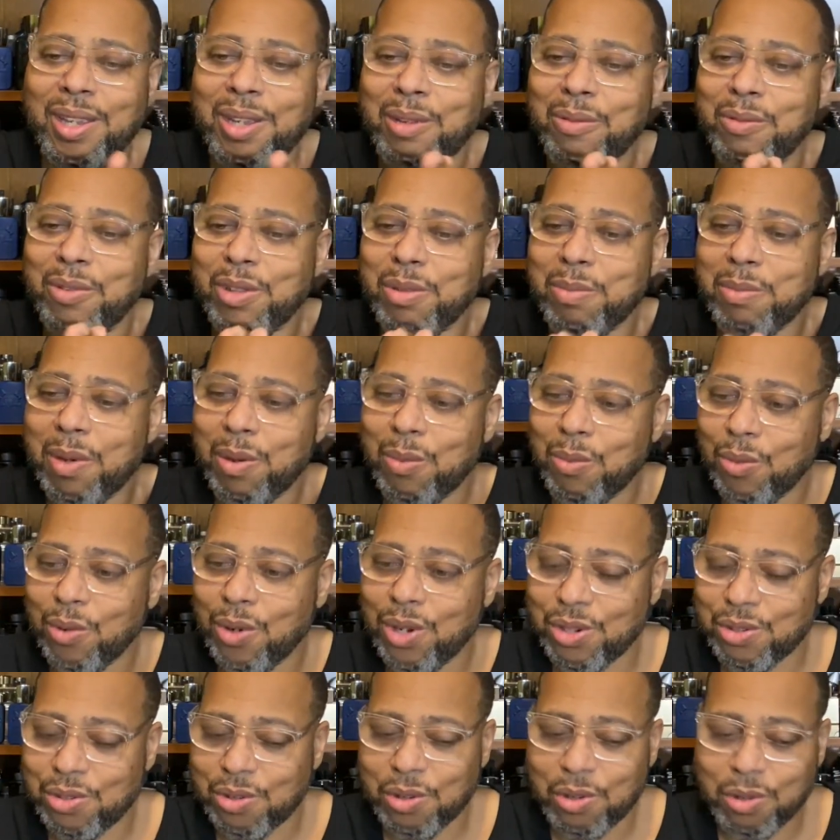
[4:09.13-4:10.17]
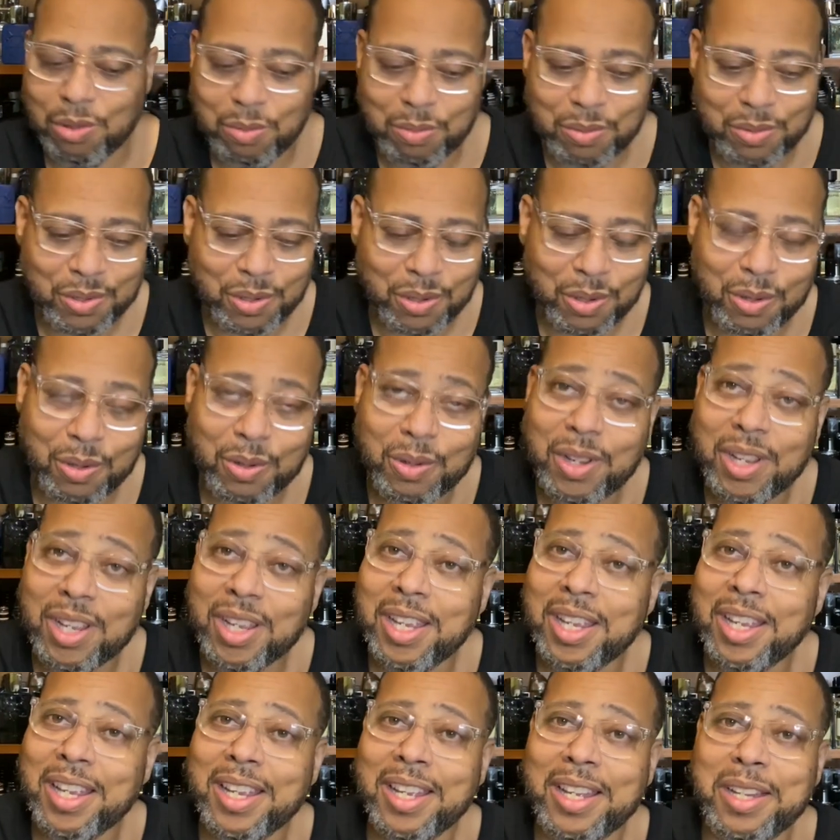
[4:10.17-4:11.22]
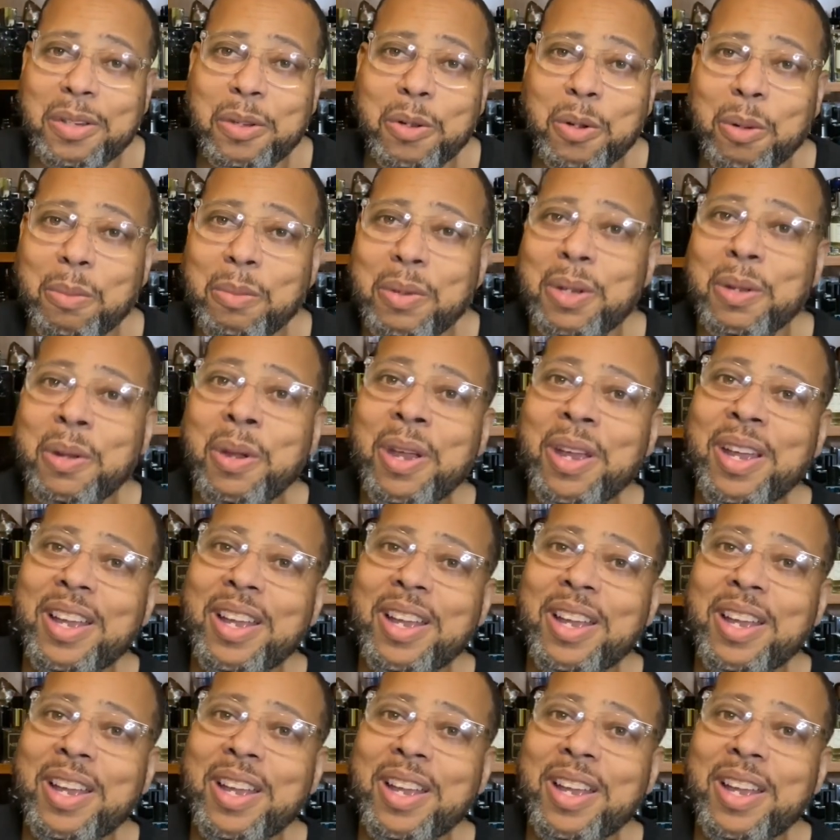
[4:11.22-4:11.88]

with my wardrobe. So normally